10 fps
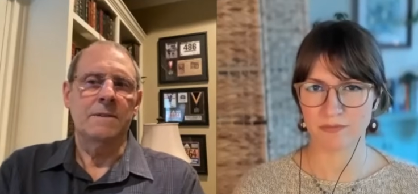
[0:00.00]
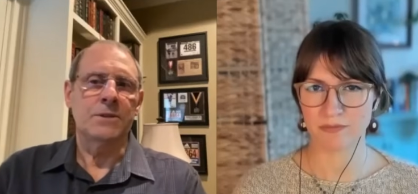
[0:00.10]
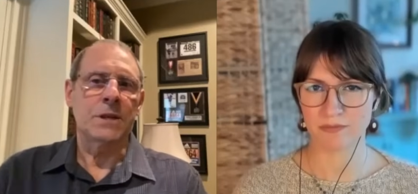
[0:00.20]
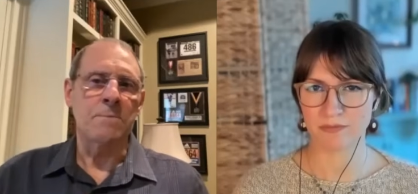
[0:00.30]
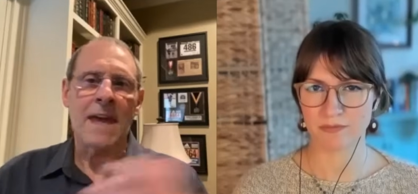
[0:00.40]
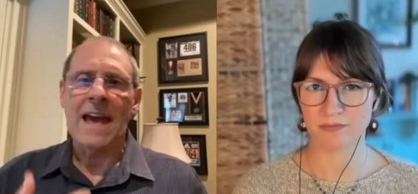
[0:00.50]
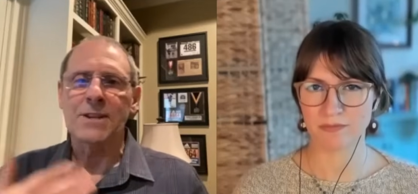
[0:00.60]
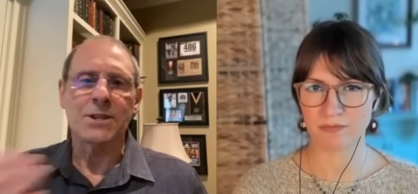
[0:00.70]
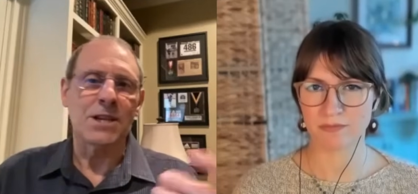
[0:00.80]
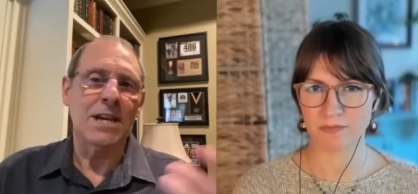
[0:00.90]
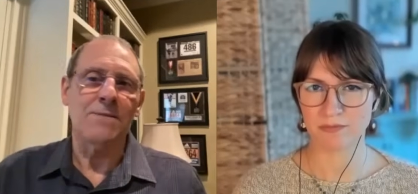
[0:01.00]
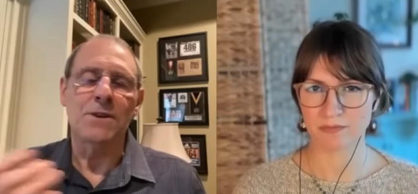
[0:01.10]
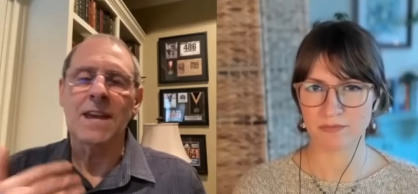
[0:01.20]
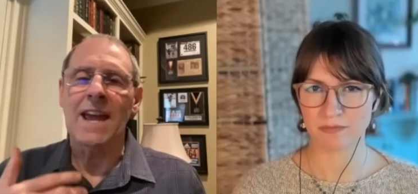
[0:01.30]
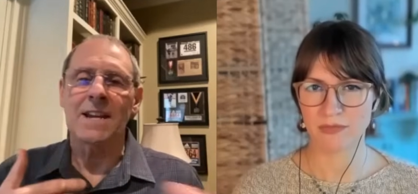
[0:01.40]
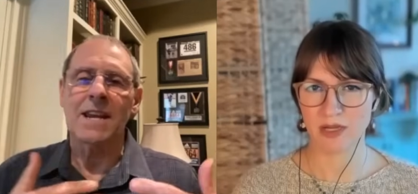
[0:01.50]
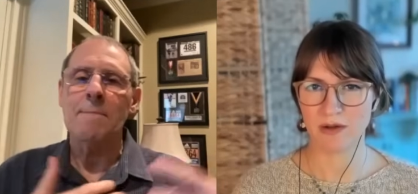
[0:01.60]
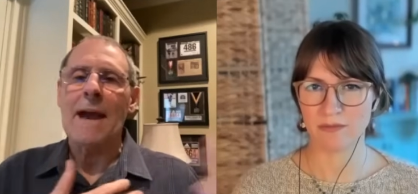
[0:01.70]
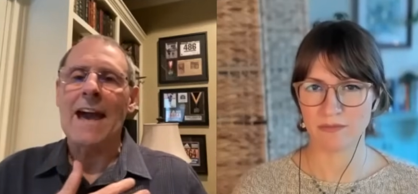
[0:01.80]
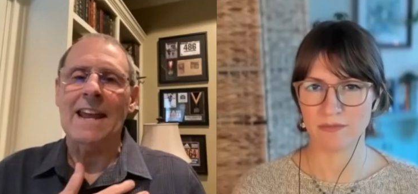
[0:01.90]
Speaker 1: something has to give. You can't yeah.
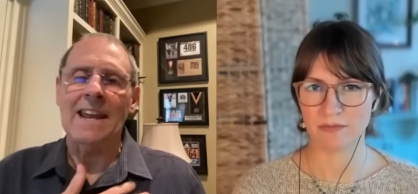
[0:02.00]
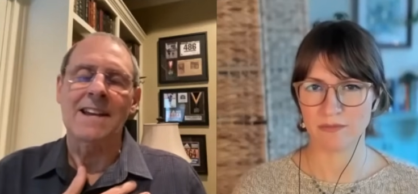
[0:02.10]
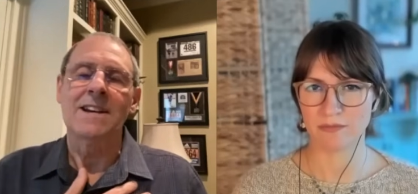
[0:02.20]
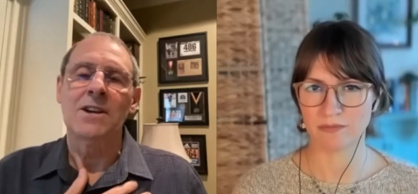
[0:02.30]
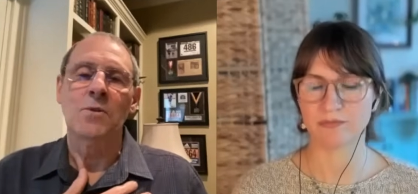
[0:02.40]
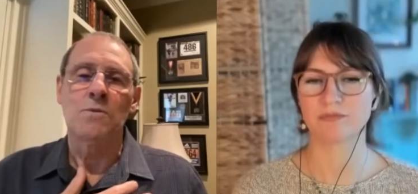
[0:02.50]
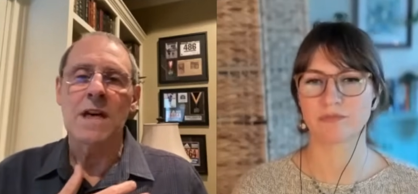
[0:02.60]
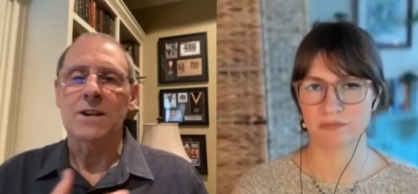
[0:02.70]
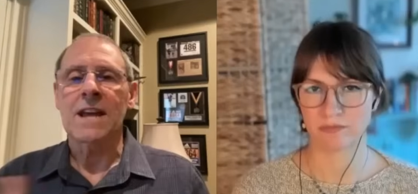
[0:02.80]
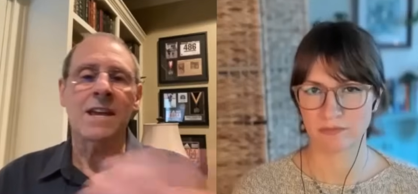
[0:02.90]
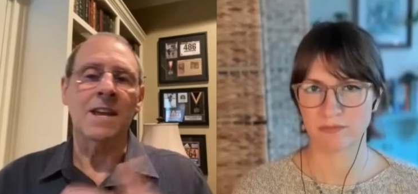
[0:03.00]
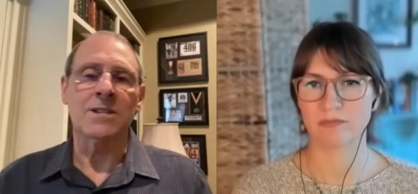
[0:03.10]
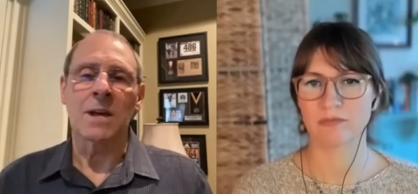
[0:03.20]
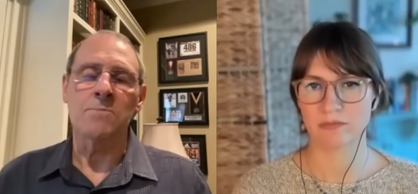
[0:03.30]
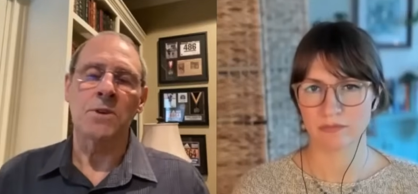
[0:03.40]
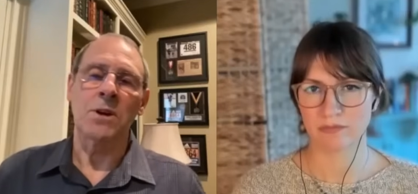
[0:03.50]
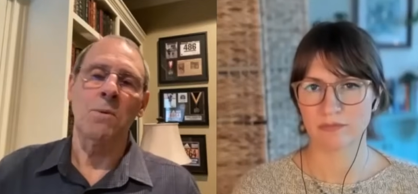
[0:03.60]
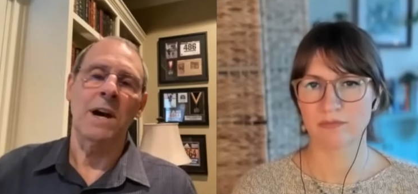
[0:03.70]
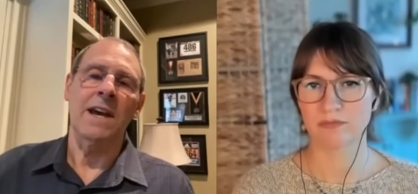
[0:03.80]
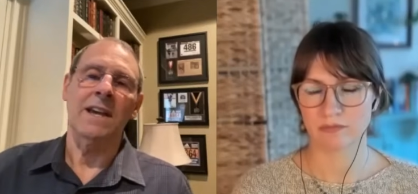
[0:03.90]
keep adding without taking something
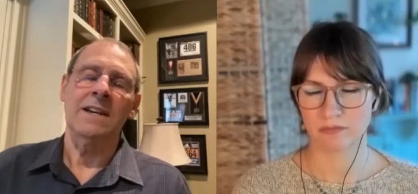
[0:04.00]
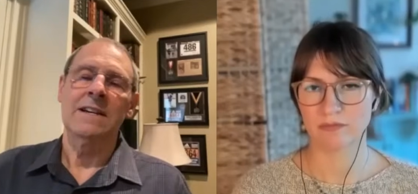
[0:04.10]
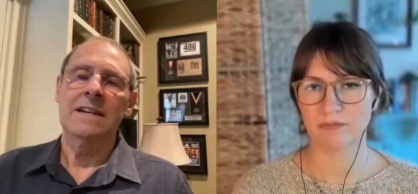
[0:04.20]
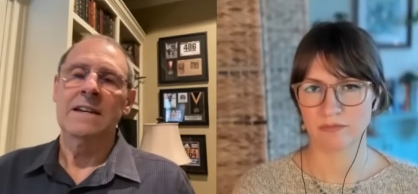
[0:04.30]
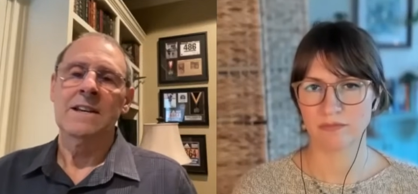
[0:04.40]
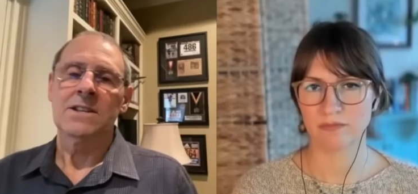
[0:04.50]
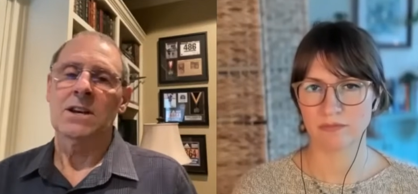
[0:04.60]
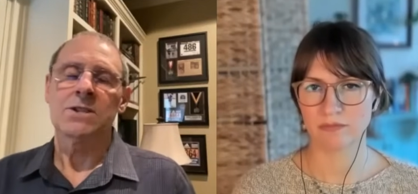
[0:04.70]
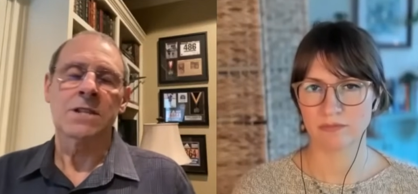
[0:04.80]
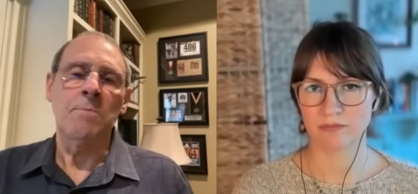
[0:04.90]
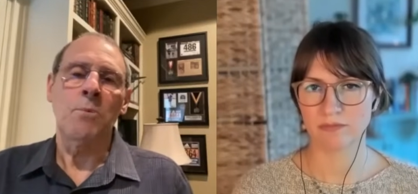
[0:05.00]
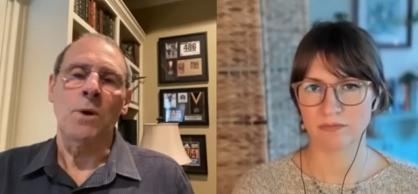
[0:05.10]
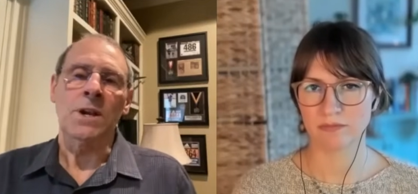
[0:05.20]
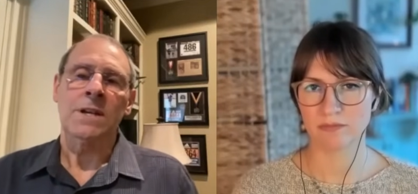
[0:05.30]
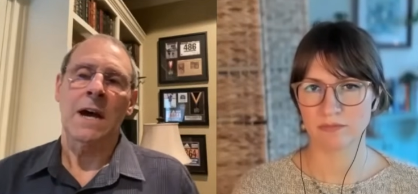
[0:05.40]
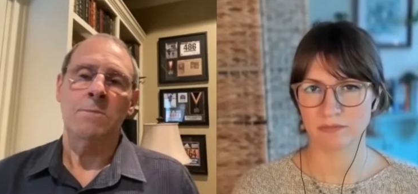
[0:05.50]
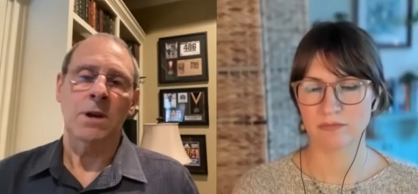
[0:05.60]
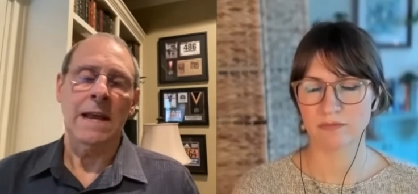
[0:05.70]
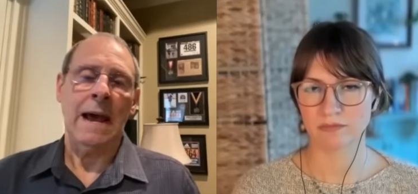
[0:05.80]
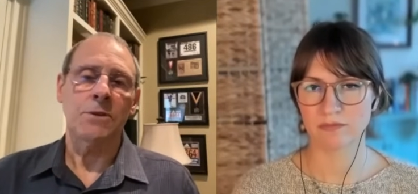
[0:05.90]
away. Mm-hmm. So at some point in time, you're
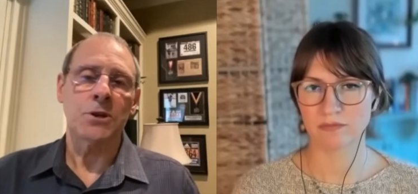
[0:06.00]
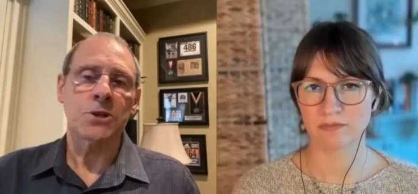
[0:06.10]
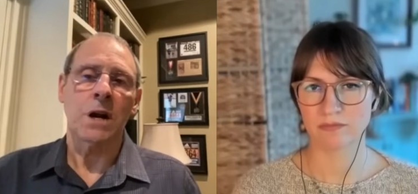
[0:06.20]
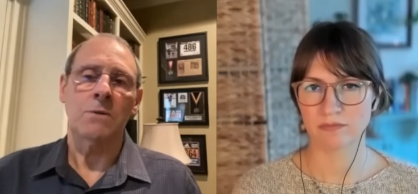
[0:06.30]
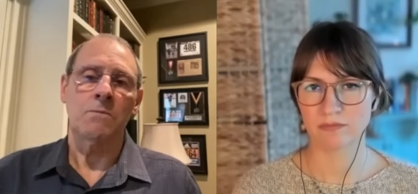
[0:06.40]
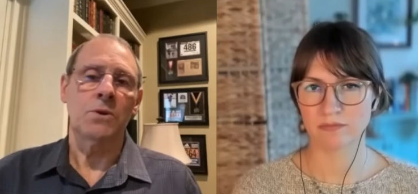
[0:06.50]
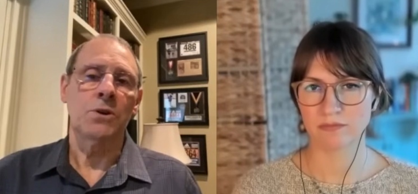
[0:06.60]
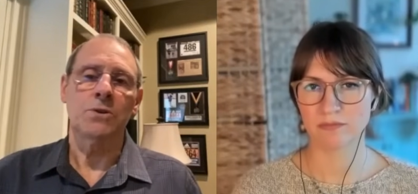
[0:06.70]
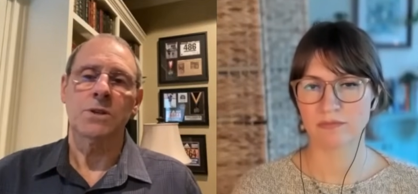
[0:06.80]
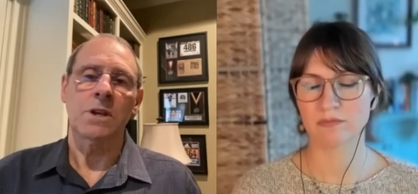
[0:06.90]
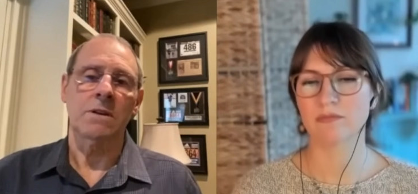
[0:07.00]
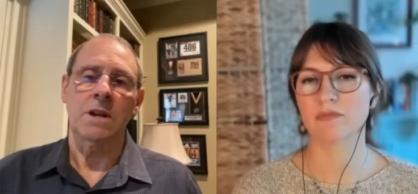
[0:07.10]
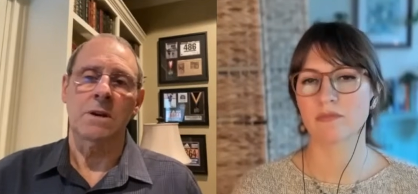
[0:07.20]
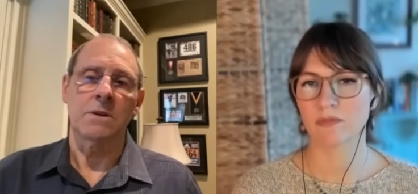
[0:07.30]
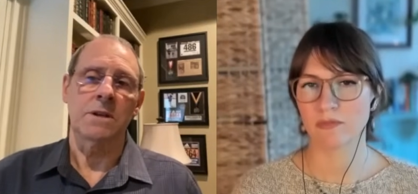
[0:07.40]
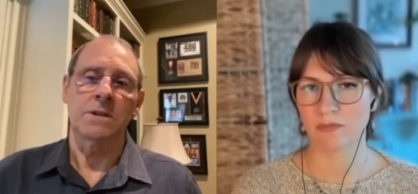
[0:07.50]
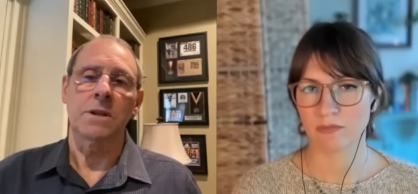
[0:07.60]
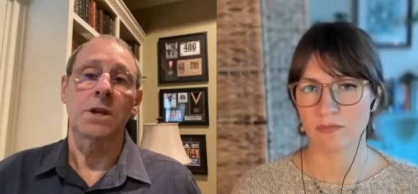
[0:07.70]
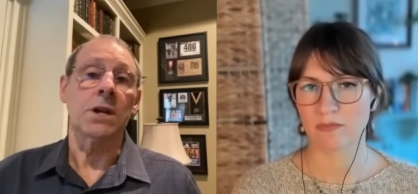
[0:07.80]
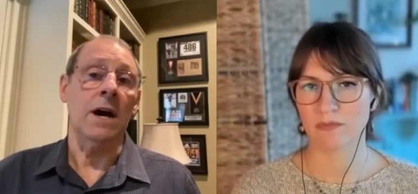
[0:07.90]
going to have to start reducing, you know, the
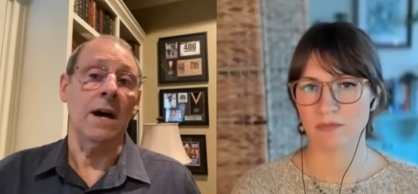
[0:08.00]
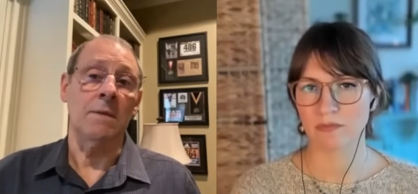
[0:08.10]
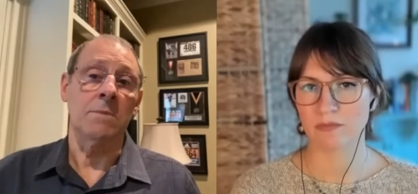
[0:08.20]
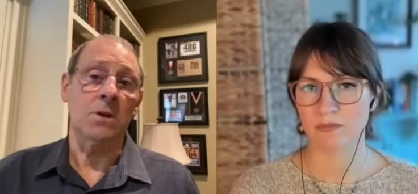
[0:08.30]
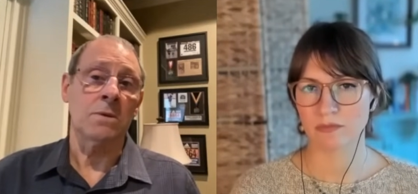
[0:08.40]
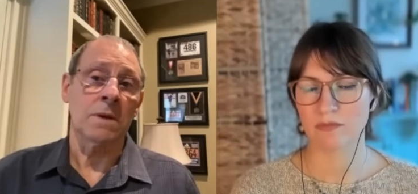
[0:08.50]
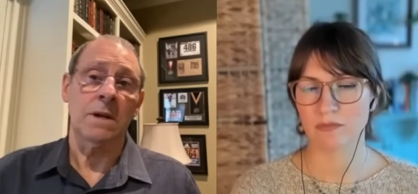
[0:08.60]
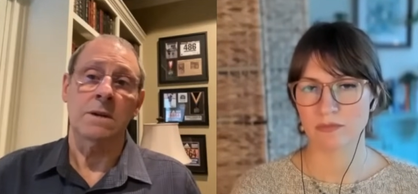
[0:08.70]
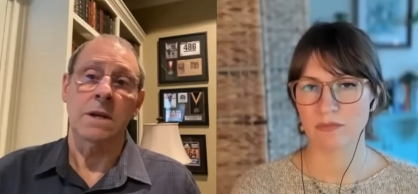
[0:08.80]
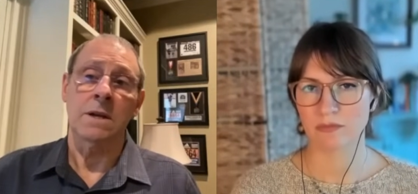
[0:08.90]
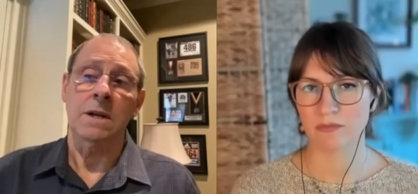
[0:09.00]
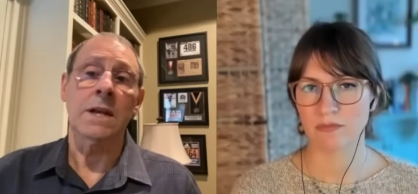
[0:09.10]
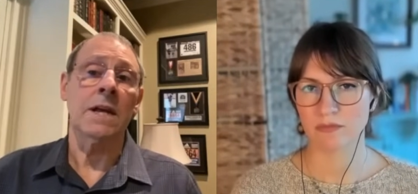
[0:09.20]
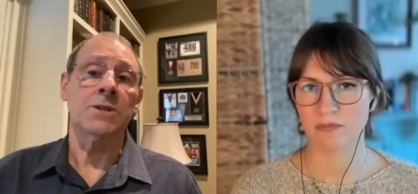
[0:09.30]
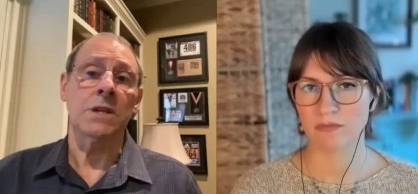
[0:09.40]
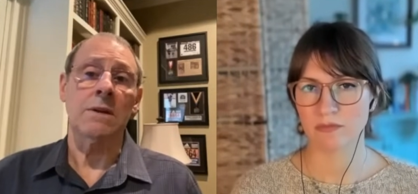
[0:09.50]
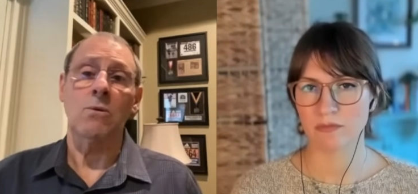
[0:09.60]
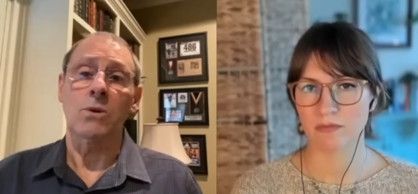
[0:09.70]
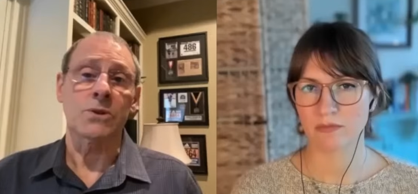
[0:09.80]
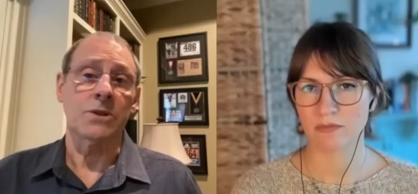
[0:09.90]
the time and, and, and intensity of
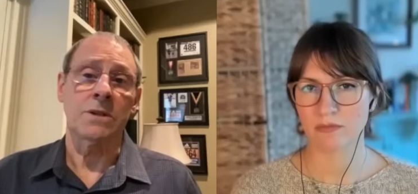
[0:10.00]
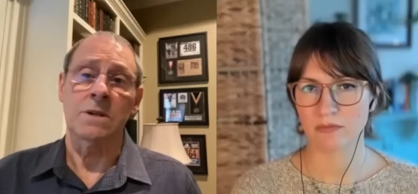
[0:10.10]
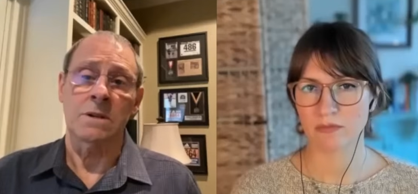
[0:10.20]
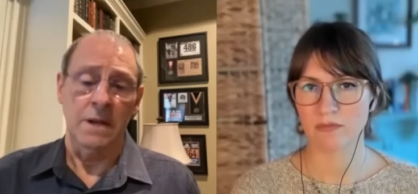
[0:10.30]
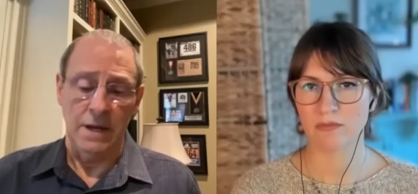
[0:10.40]
courses in